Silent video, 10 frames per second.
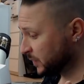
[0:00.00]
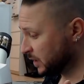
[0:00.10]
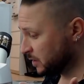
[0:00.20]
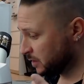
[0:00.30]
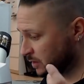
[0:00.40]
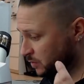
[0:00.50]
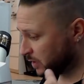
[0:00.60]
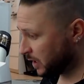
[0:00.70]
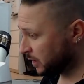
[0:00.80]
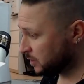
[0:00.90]
You
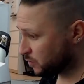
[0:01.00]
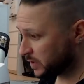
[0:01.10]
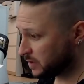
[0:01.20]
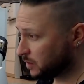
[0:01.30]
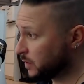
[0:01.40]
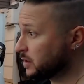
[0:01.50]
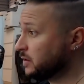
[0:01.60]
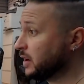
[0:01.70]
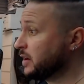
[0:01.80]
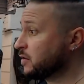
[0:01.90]
can't restore it. You
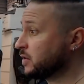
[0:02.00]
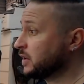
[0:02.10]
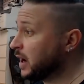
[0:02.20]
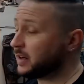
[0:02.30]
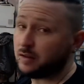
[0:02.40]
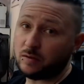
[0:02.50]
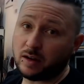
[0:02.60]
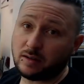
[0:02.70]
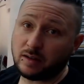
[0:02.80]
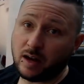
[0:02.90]
got error 9, you
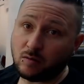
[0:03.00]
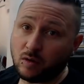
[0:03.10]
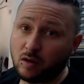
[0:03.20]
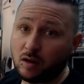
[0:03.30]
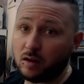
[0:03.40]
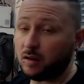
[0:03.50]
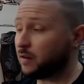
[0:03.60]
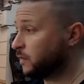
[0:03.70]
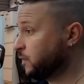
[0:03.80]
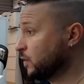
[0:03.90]
got
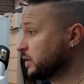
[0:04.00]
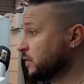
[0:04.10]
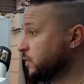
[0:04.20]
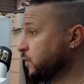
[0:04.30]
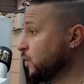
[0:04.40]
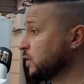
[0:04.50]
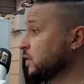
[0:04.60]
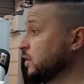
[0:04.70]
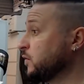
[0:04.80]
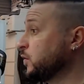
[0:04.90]
error
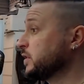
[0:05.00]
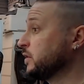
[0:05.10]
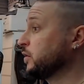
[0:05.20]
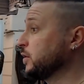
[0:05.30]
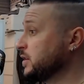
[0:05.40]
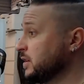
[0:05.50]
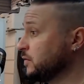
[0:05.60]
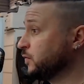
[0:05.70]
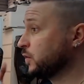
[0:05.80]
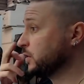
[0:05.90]
4013,
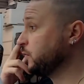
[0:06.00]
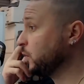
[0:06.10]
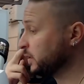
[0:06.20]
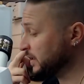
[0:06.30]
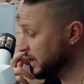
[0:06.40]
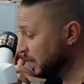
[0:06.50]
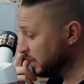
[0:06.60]
4014,